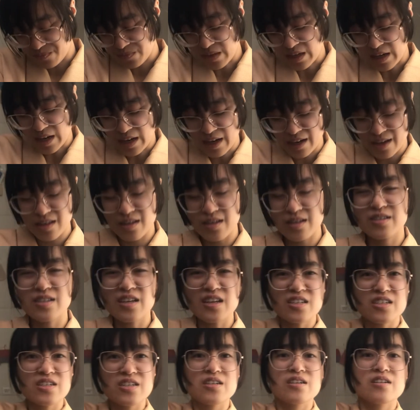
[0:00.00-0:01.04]
And it's
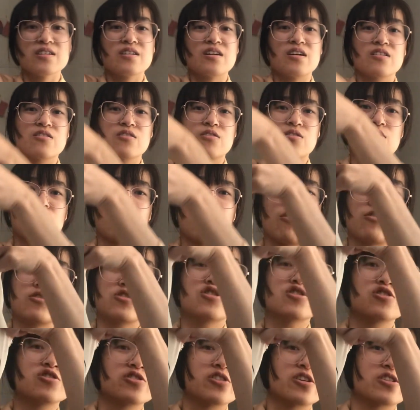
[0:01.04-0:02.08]
actually a larger
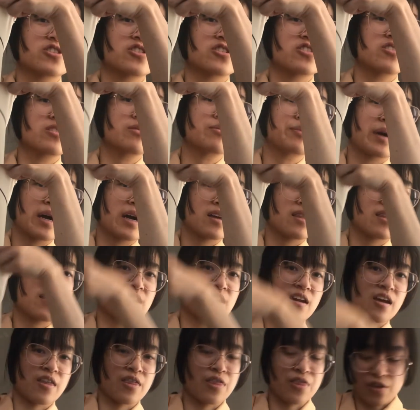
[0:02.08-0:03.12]
drawstring bag than
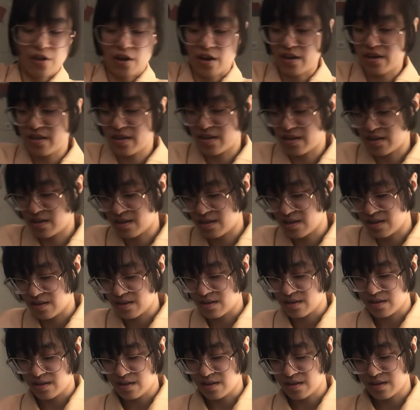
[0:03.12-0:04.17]
I thought.
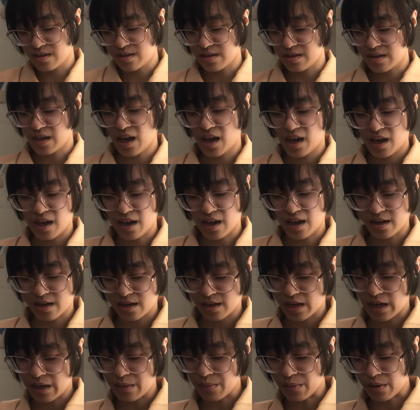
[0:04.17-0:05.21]
And it
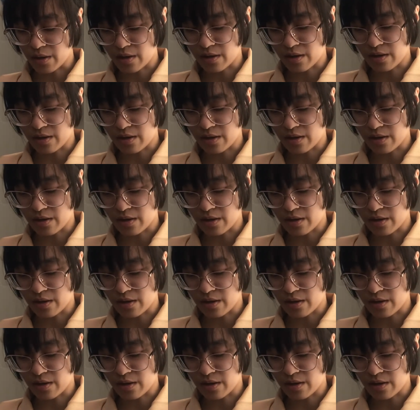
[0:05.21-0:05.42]
came in